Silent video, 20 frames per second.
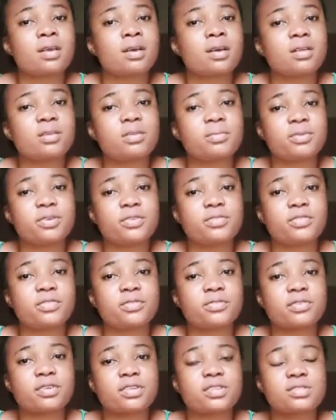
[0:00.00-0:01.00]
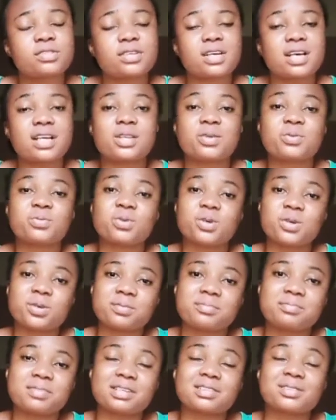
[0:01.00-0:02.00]
hello beautiful friends so highly
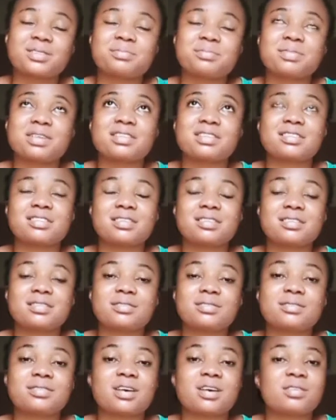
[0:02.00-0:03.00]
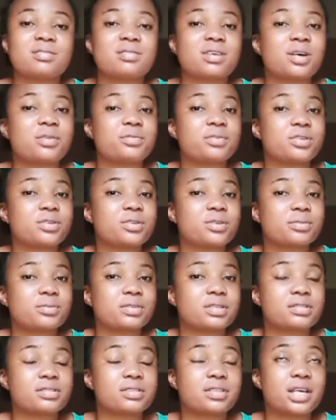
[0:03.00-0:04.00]
welcome back to my channel how are we
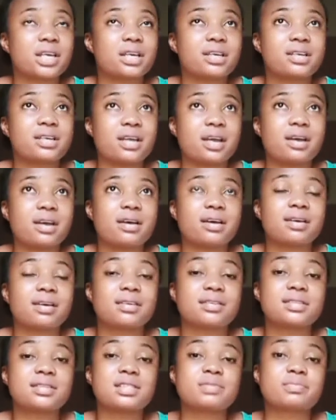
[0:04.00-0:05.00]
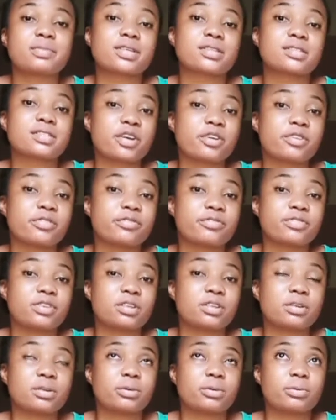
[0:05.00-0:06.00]
doing today yeah this is my second
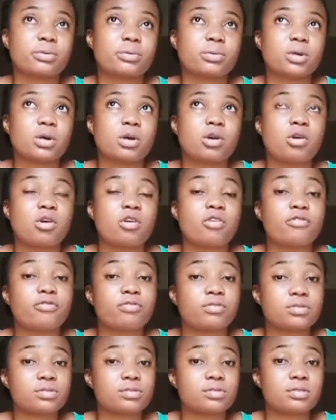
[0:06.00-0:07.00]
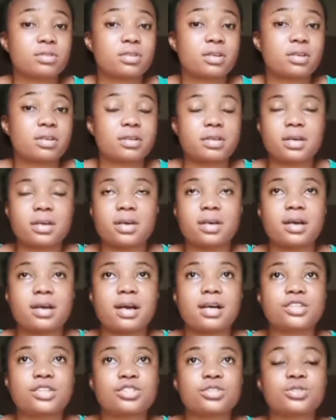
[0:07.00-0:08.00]
video for today yeah
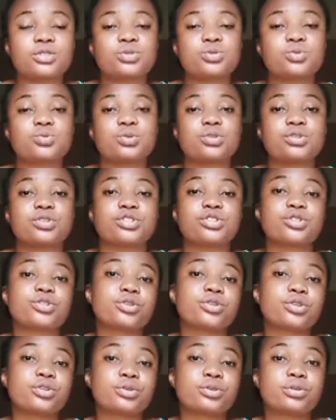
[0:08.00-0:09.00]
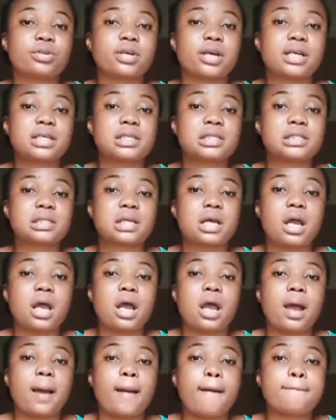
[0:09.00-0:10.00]
i just want to show you guys
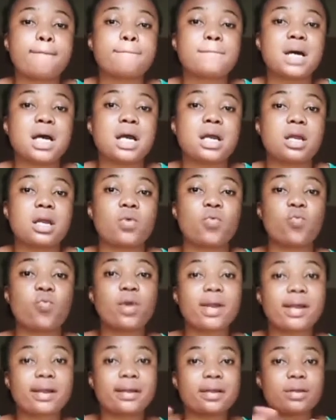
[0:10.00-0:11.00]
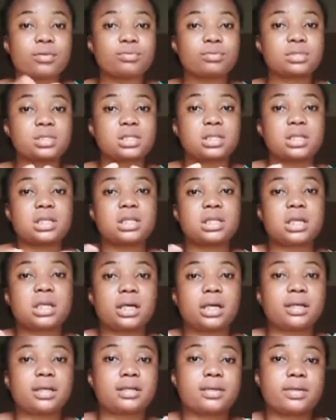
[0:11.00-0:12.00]
my weekly routine
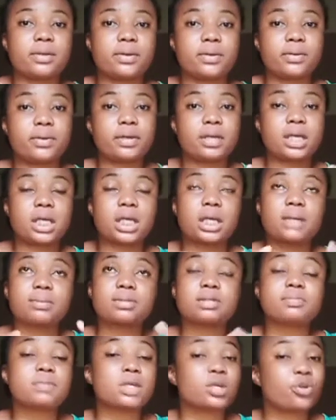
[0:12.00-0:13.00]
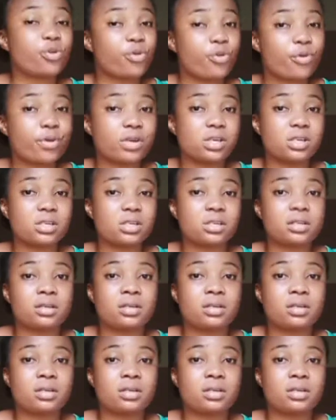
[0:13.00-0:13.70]
that you know kept me going